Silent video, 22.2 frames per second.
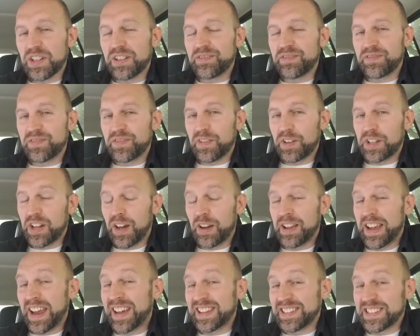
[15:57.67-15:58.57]
of
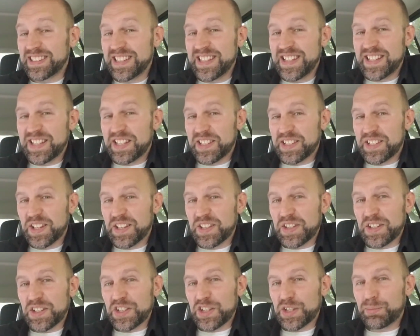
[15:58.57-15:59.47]
uh, at least a
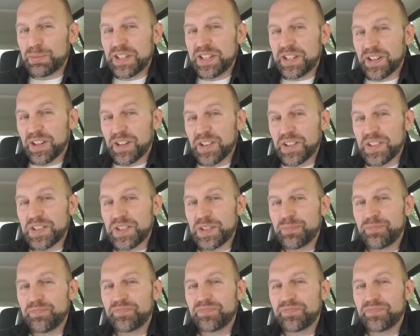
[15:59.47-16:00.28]
dozen speakers.